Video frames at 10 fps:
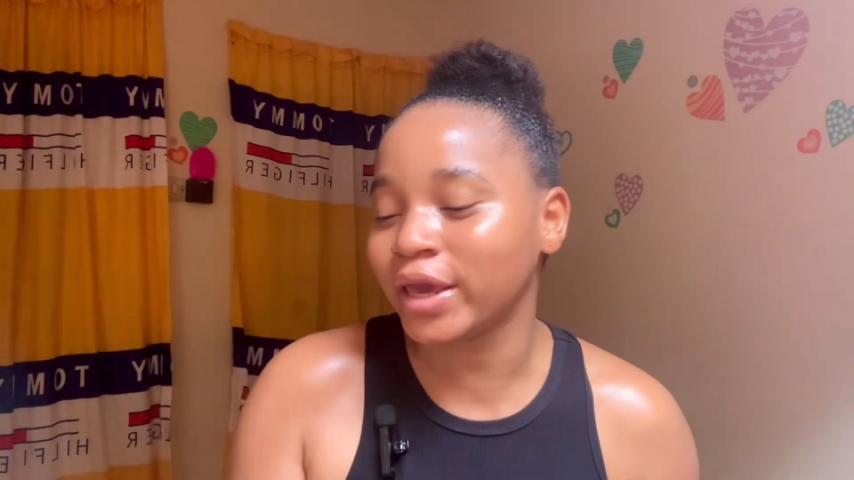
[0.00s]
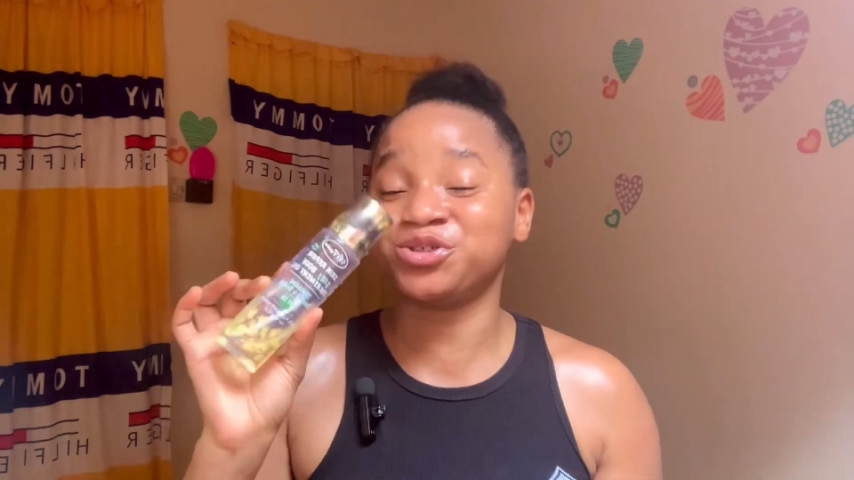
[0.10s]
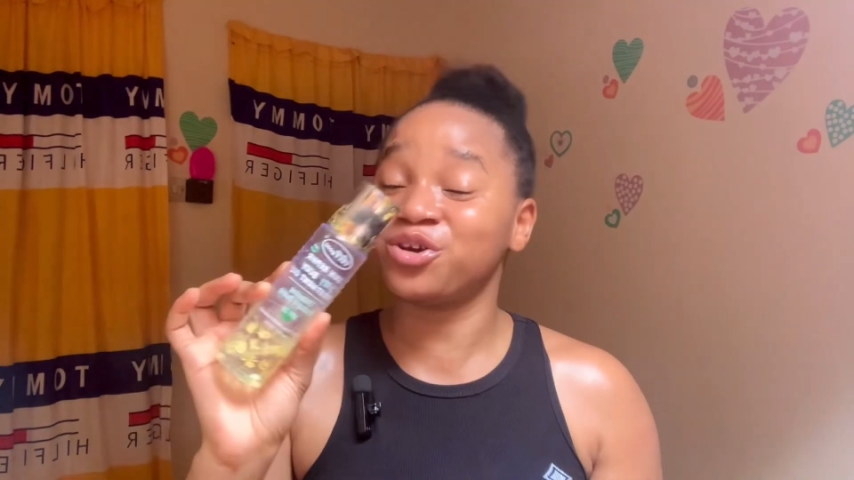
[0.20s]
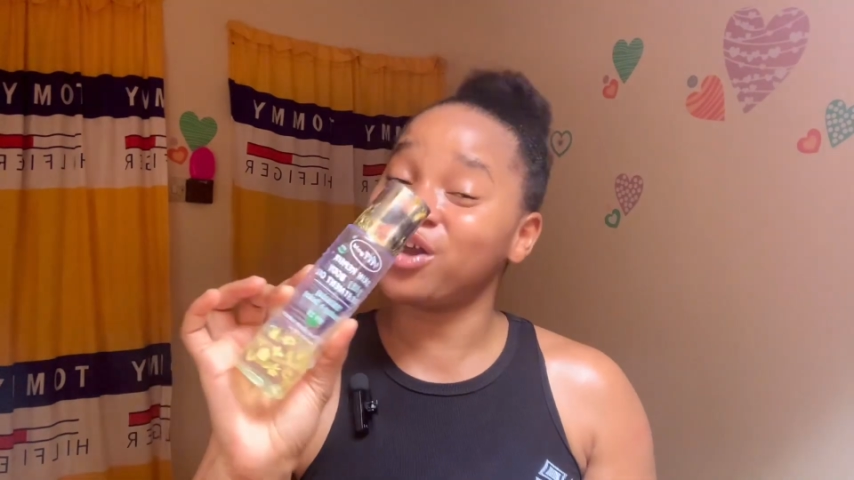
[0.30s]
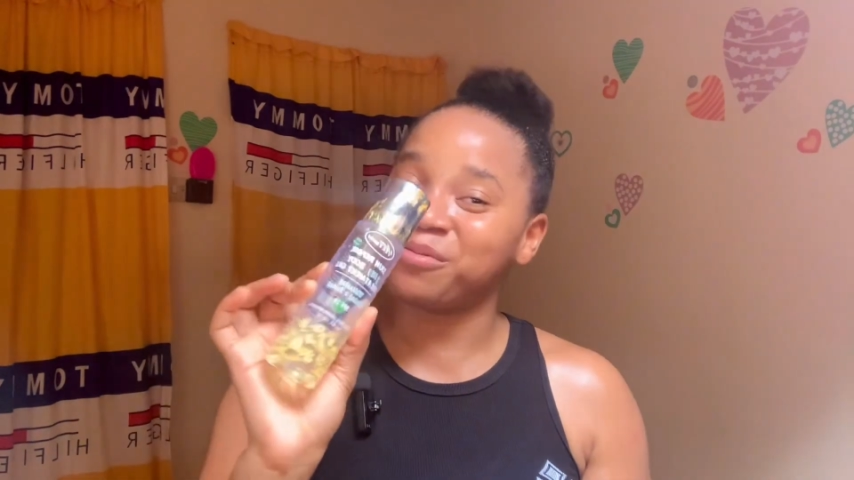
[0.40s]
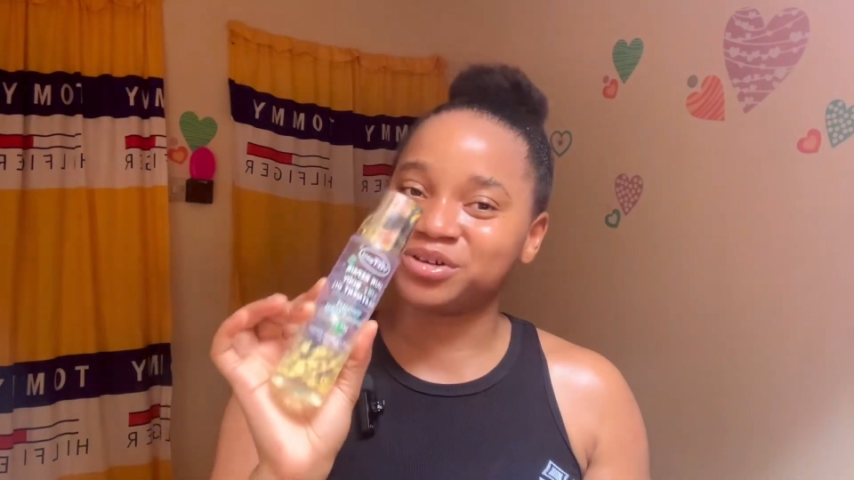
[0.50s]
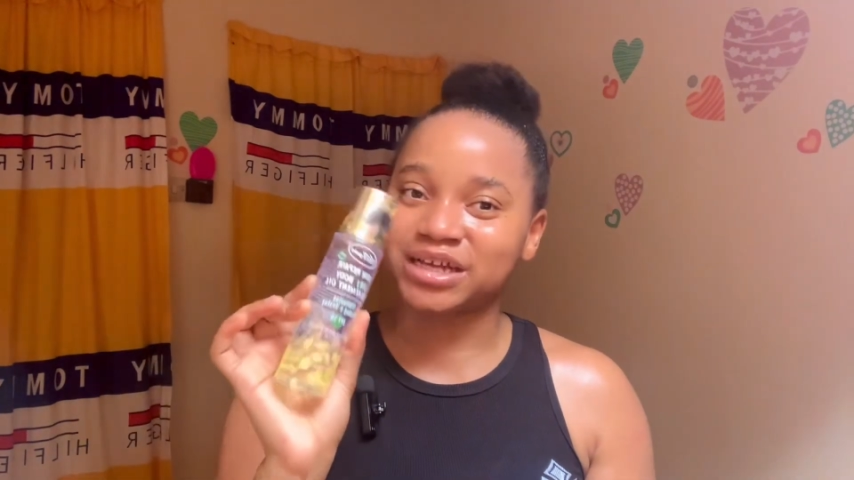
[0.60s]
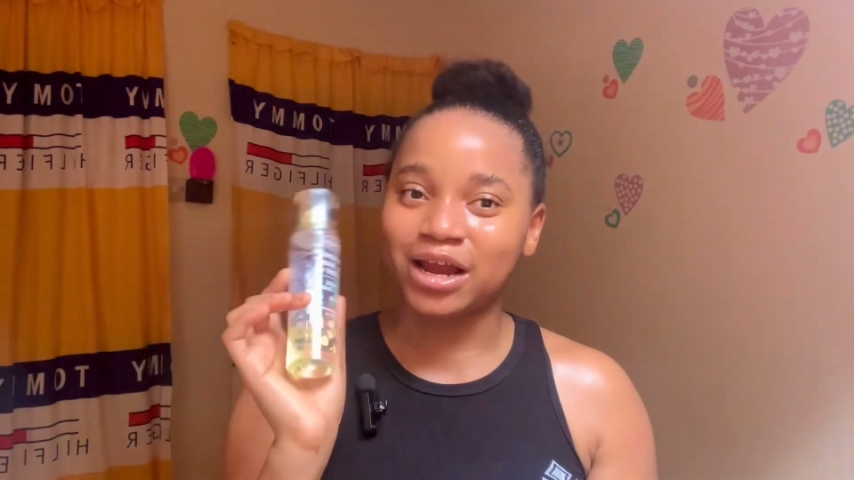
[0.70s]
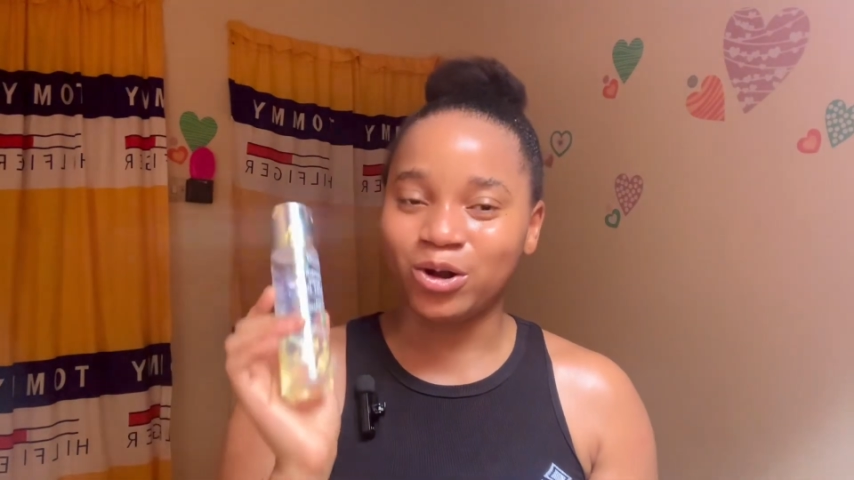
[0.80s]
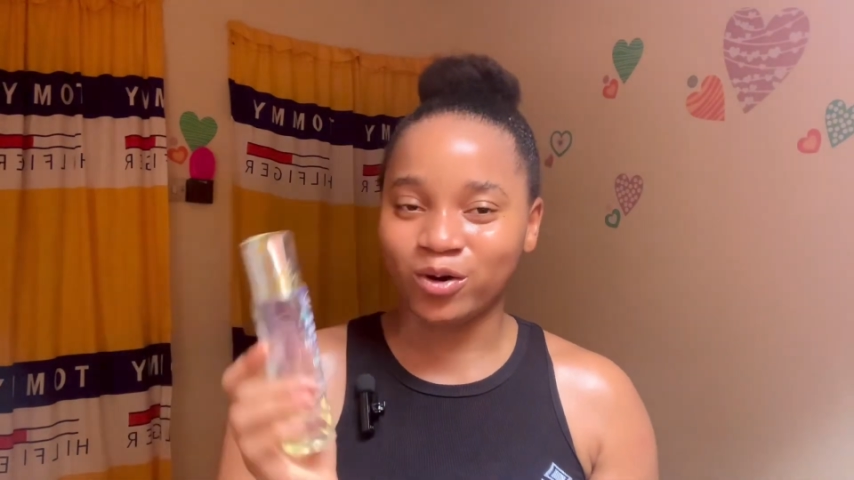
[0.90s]
To show you how much
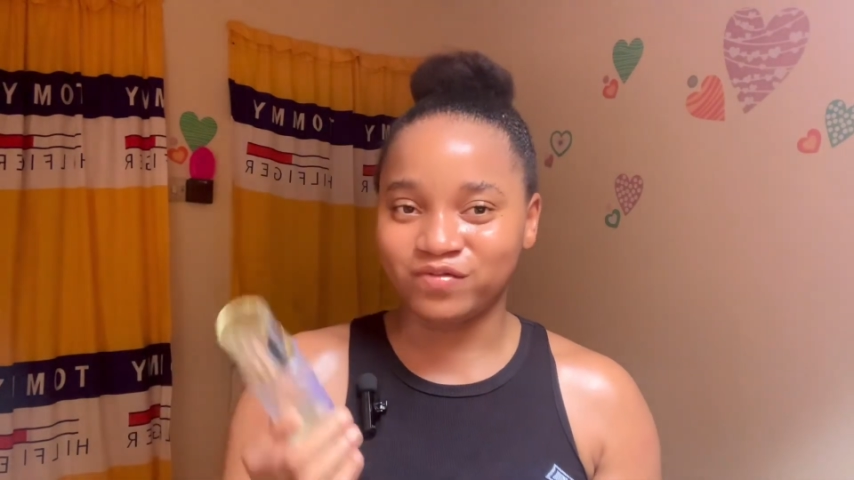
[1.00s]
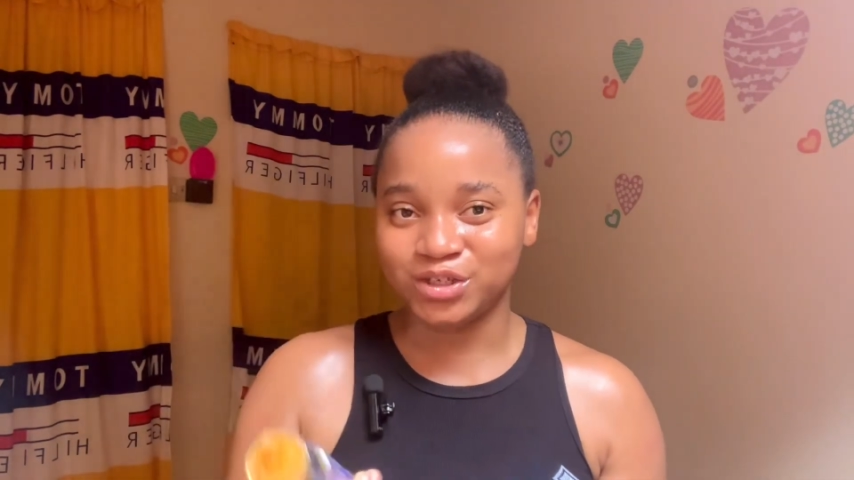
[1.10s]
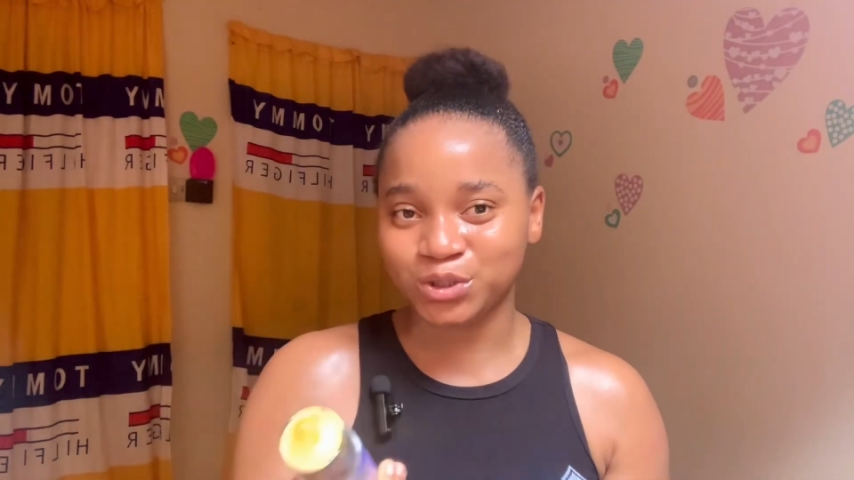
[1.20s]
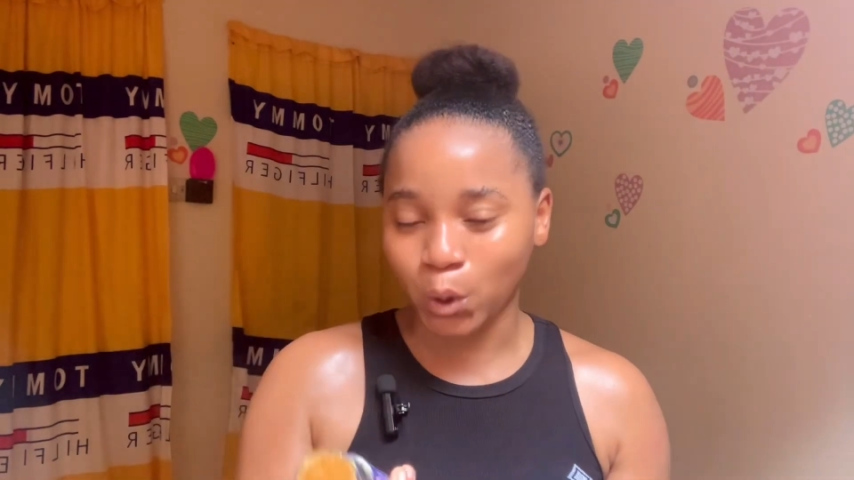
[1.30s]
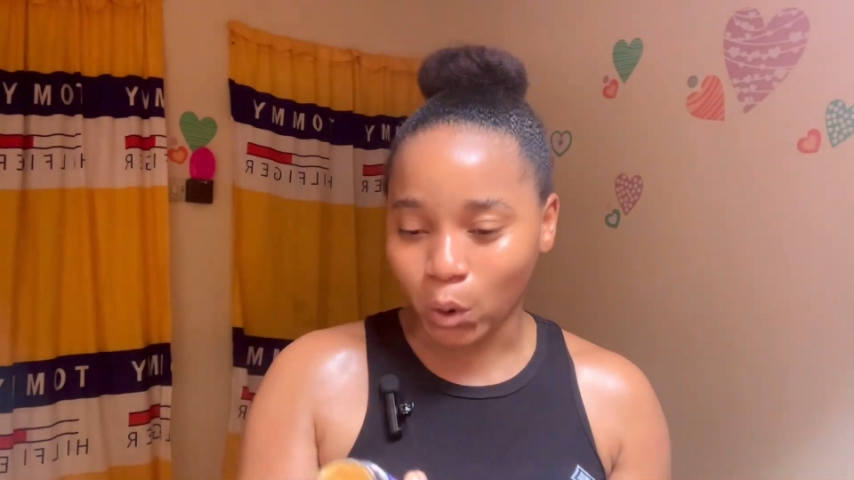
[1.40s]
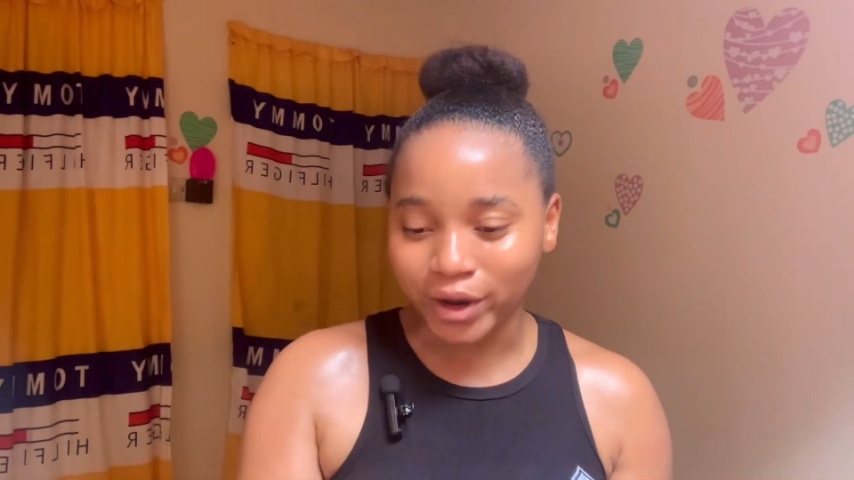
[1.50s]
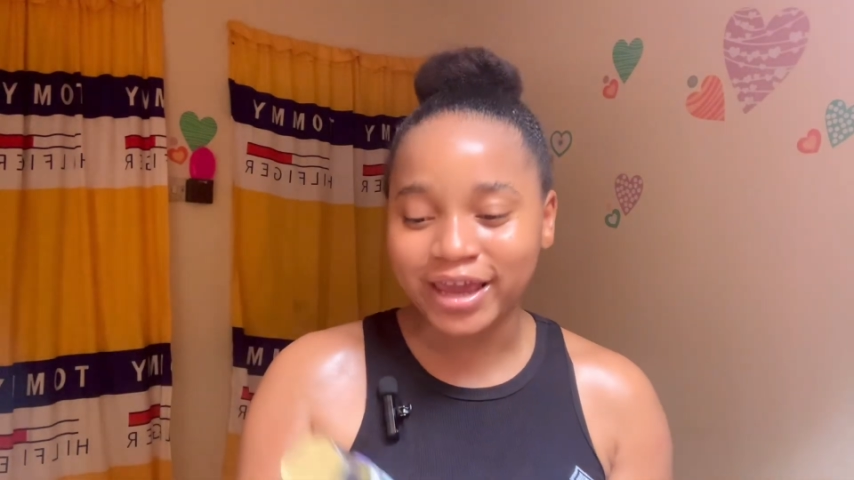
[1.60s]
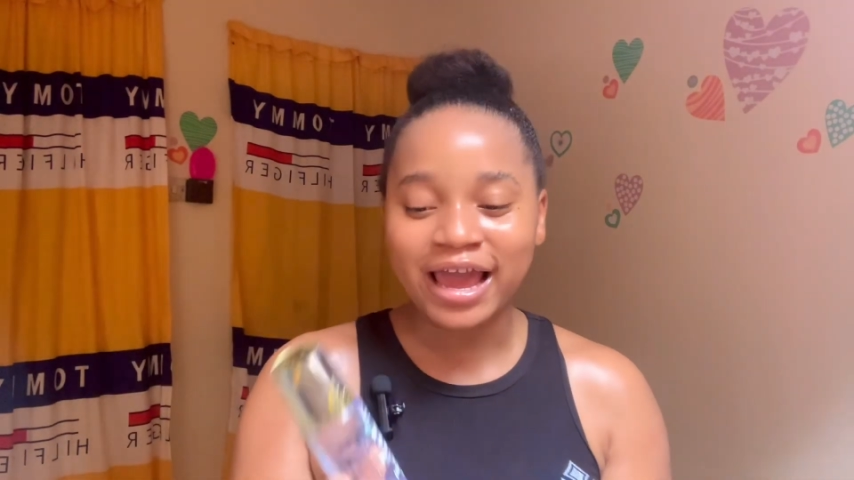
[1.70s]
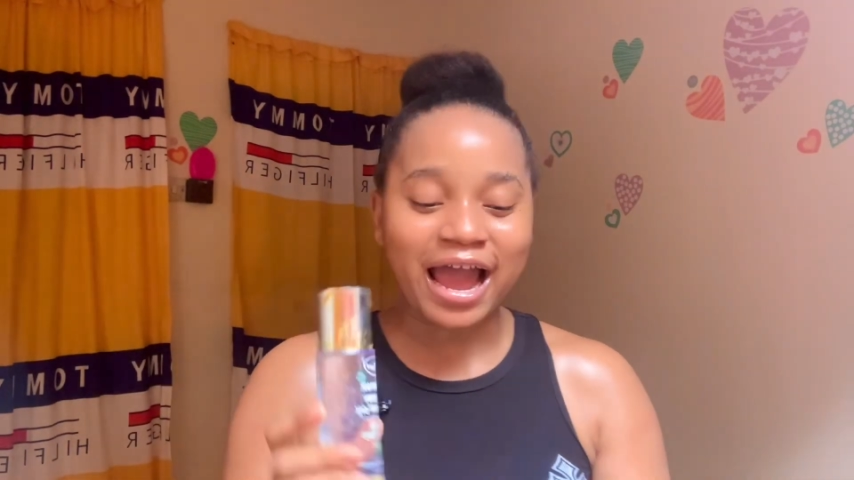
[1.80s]
I love this oil,